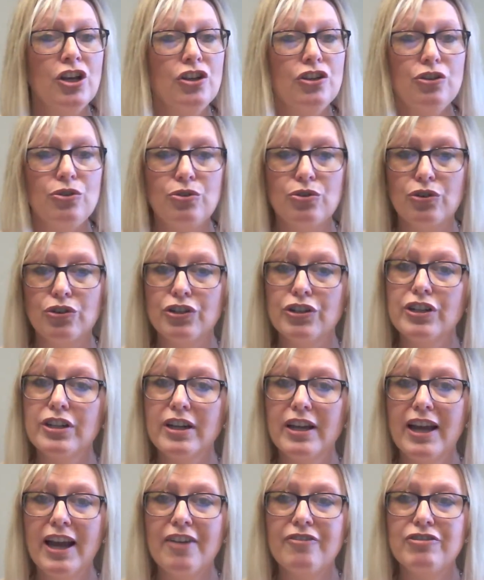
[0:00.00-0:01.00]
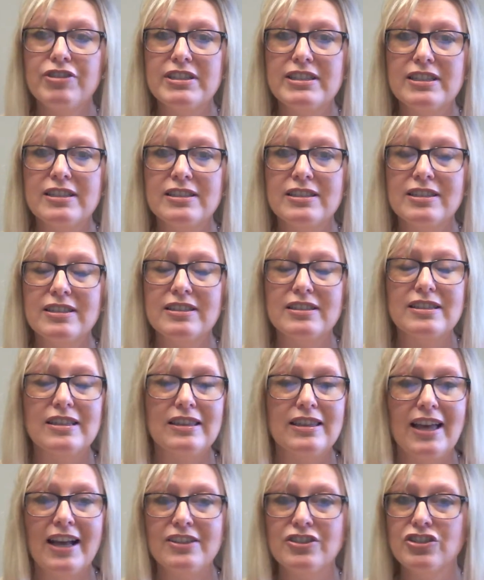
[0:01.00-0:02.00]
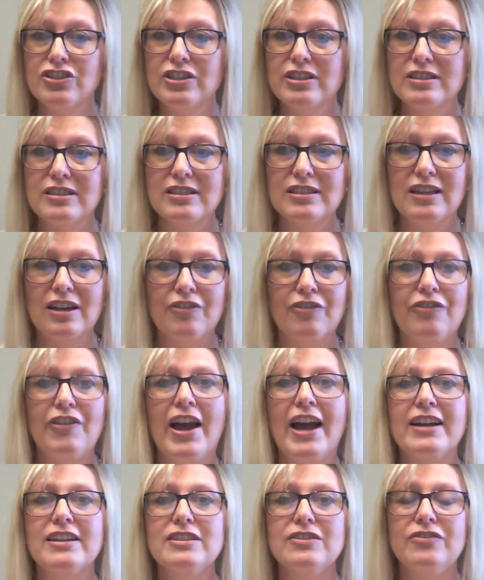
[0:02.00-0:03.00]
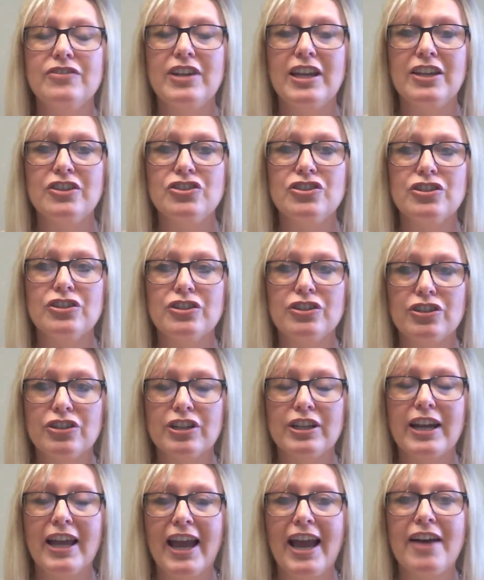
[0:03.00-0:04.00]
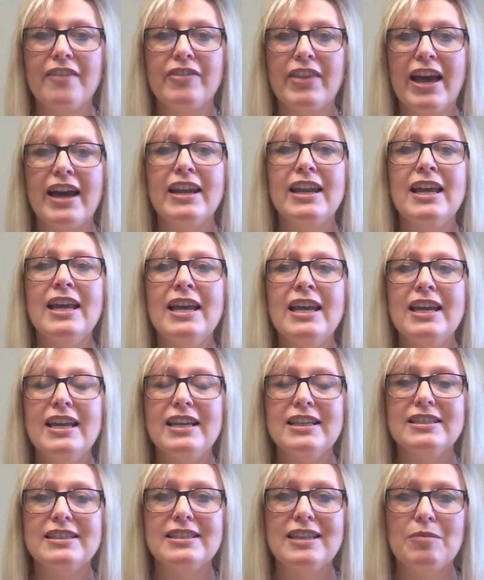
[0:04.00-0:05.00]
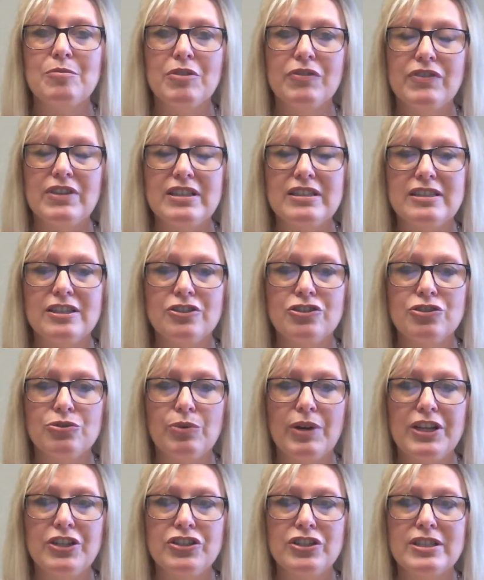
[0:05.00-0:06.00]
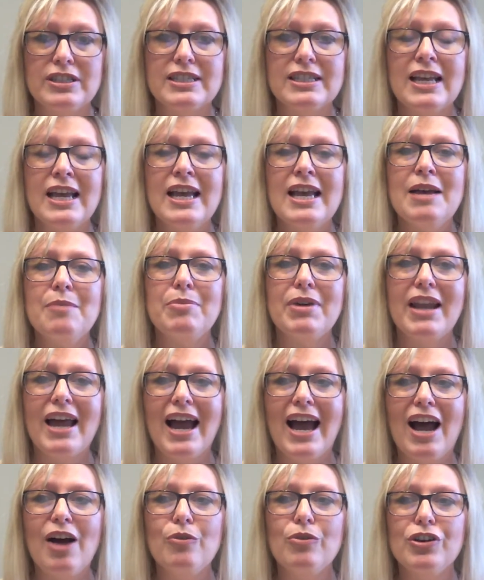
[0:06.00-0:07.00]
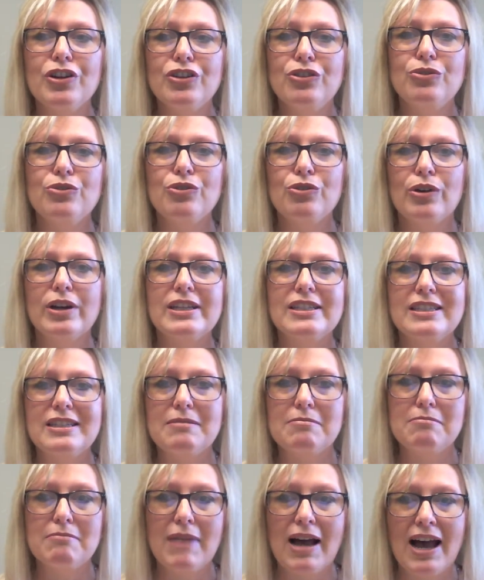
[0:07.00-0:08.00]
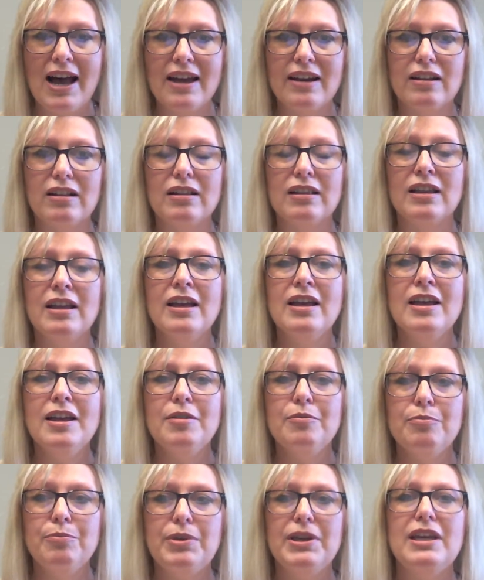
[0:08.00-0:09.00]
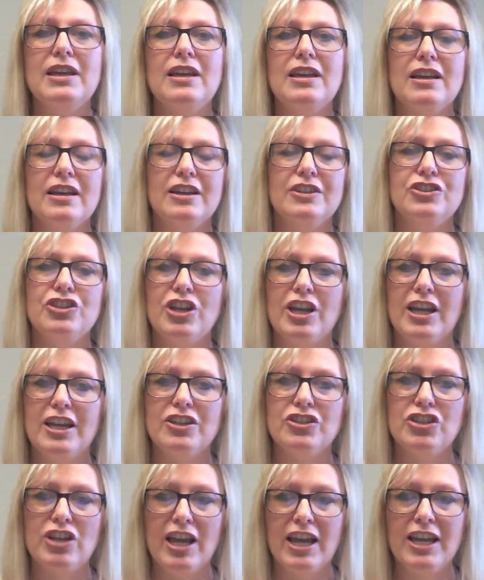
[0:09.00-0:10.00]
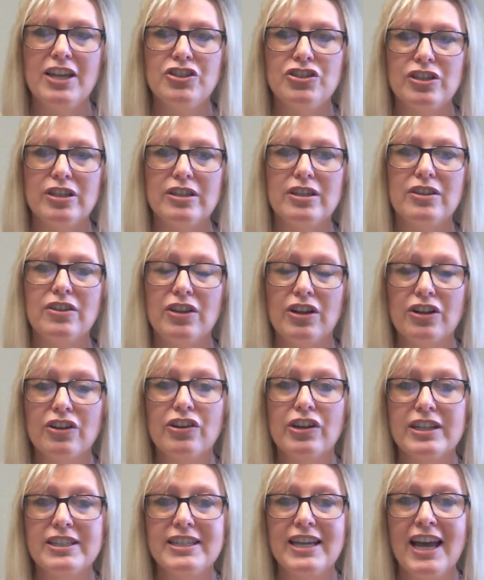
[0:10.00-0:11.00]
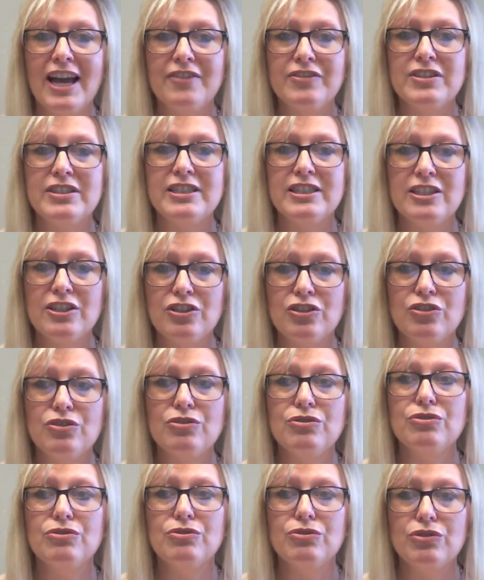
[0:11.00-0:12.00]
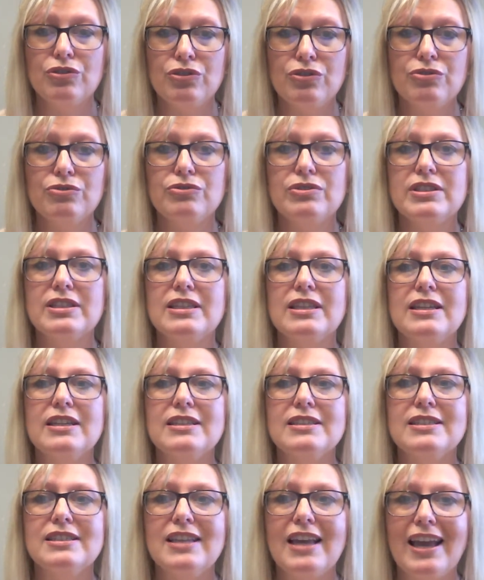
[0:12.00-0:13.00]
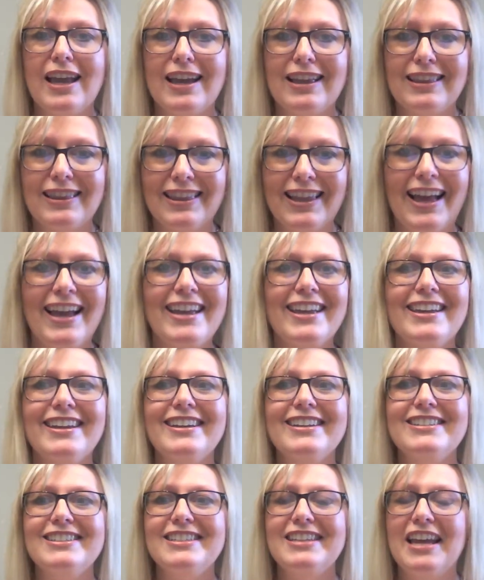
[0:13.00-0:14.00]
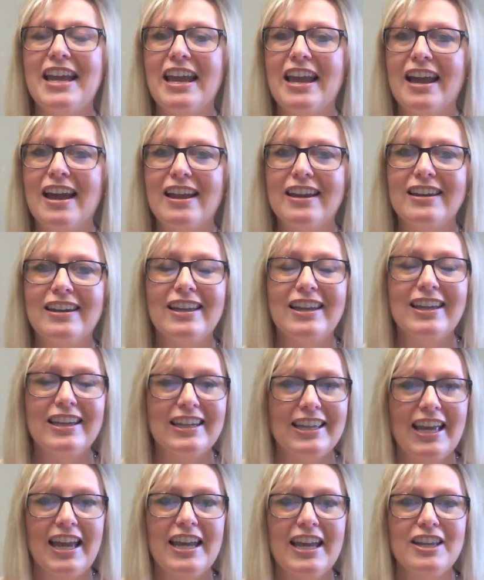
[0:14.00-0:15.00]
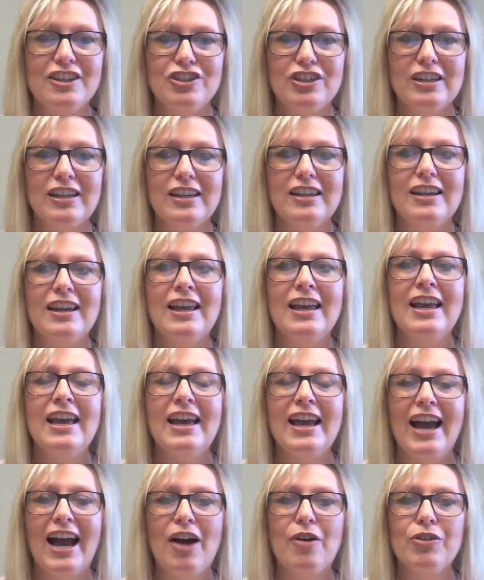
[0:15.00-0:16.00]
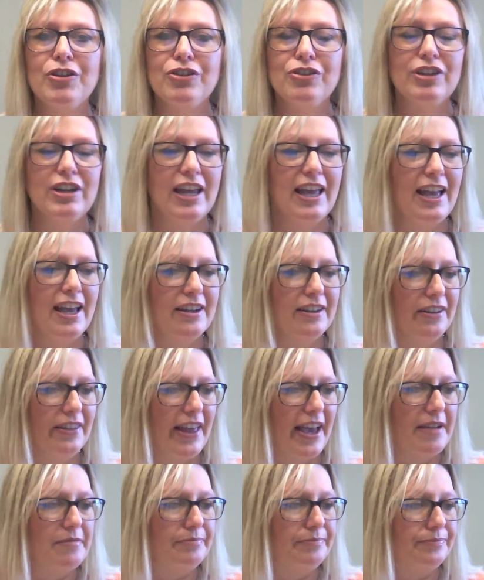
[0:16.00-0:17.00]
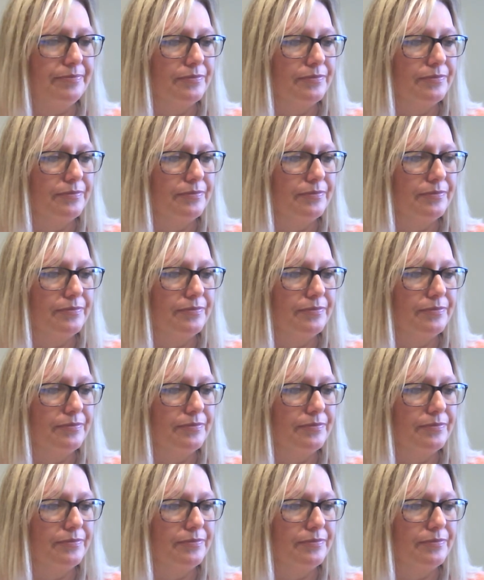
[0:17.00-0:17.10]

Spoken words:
You know you're going to have resistance. That's just a fact of nature. You're going to have that in some of these situations. But how are you going to model being a change agent? They're going to have to see you use this and like it and engage in it. How are you going to handle that?